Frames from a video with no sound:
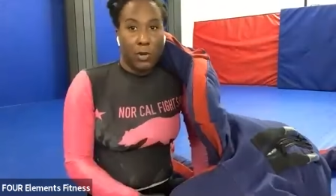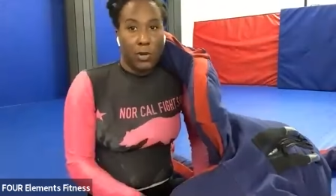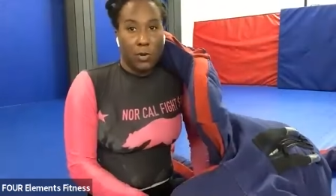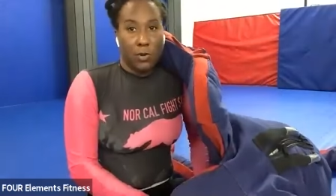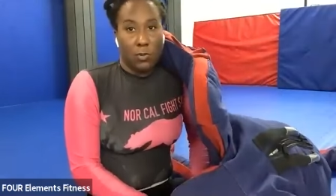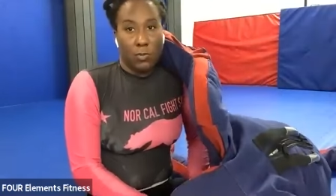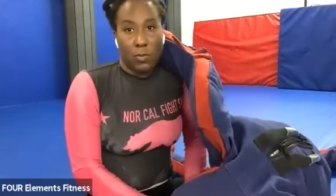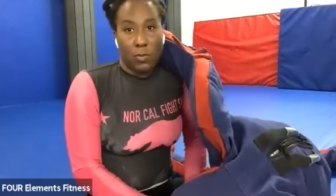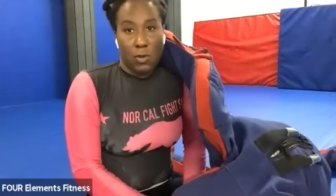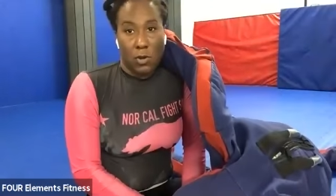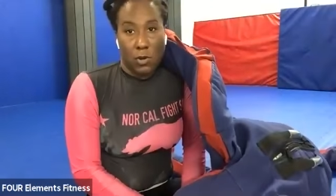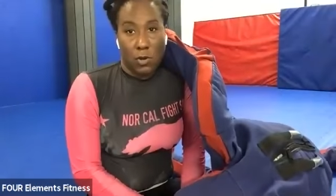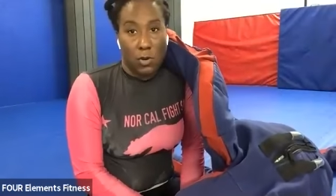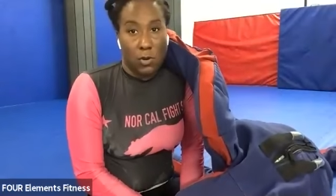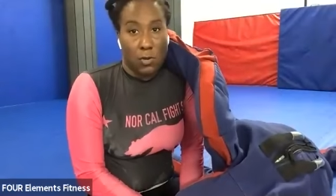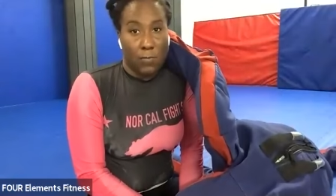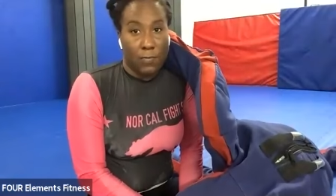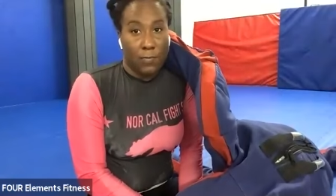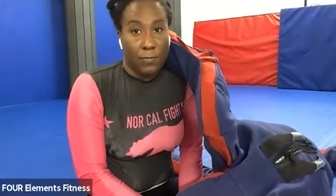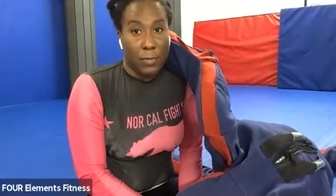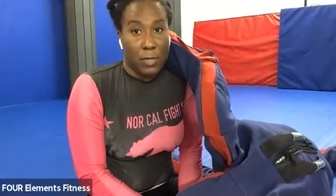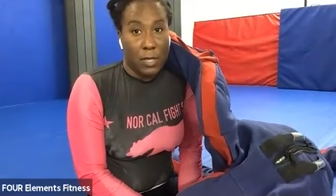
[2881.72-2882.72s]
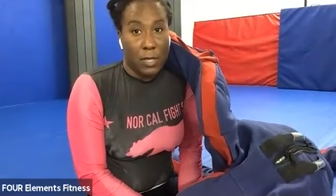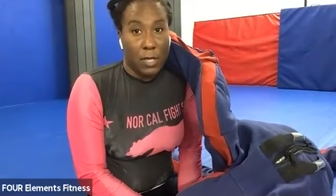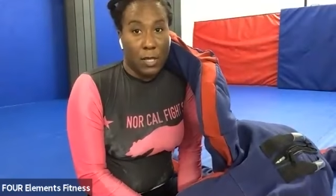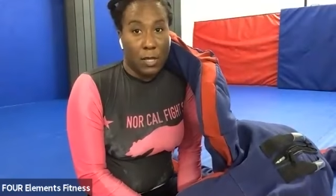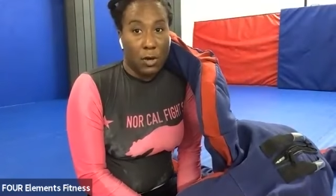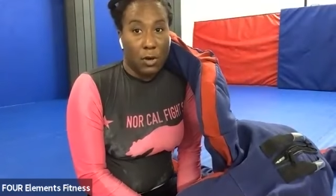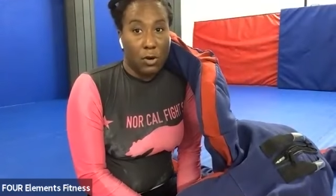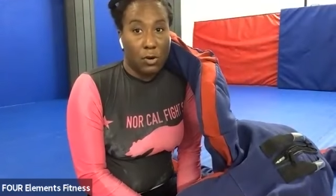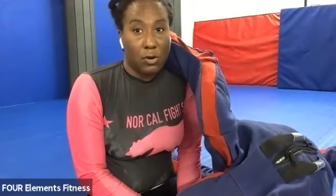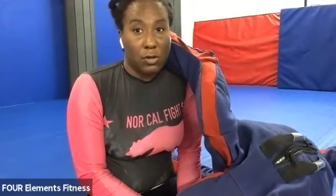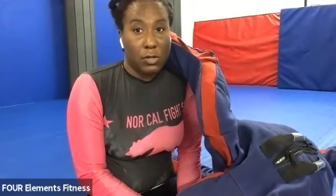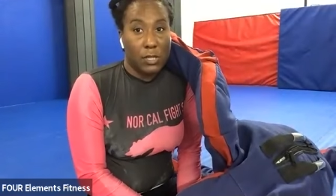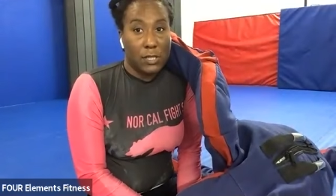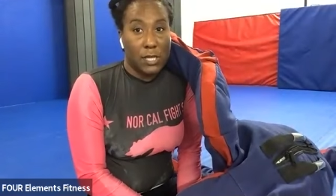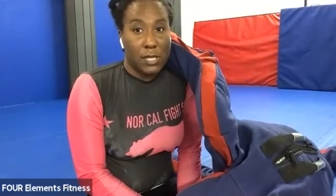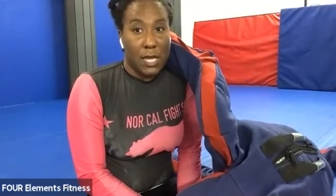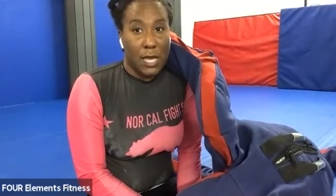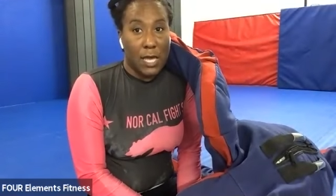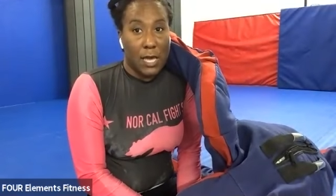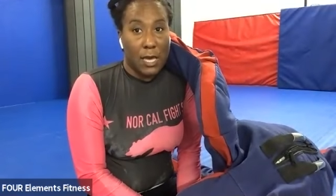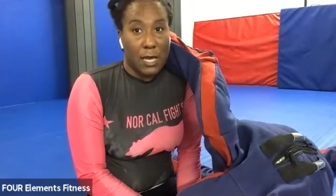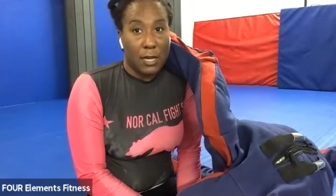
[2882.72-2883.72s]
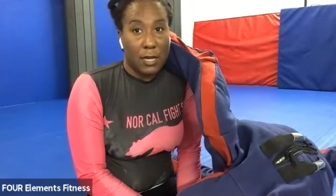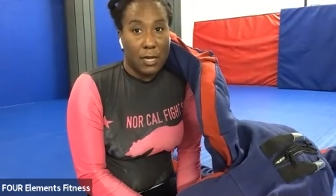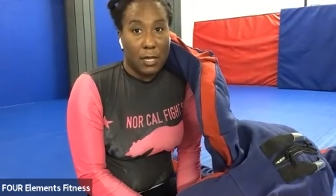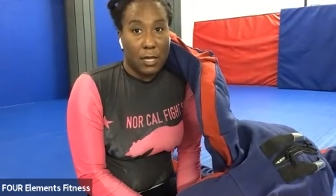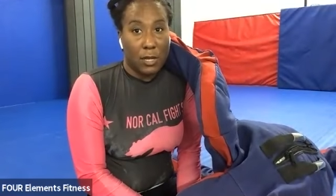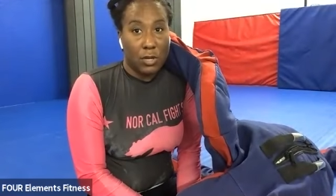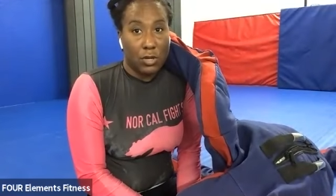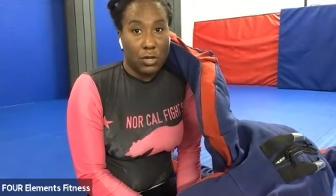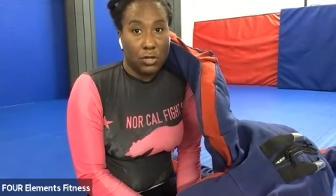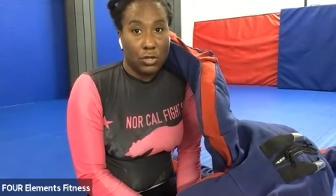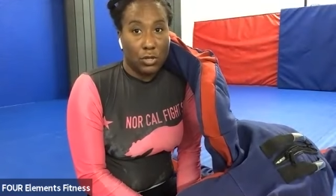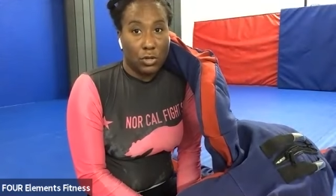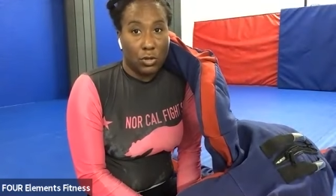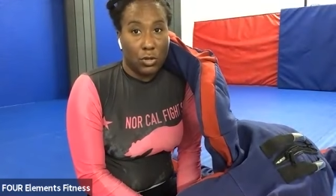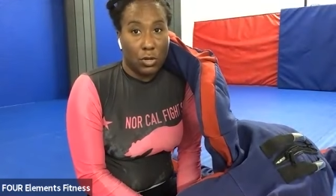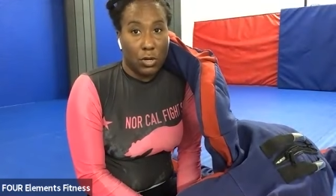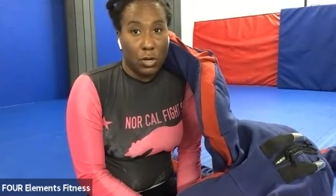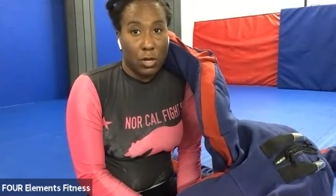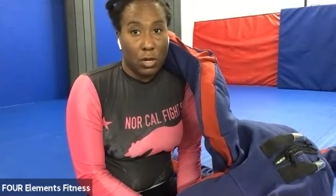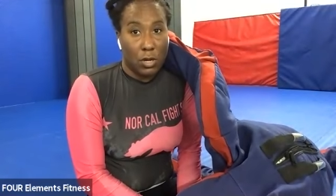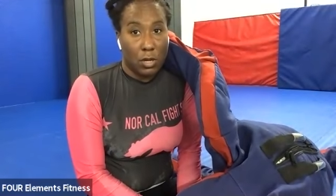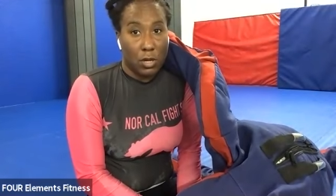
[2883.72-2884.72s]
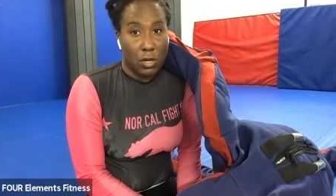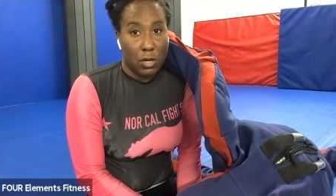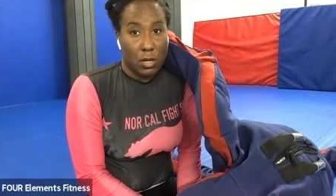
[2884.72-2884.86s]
Boom. Hold his hand in your shoulder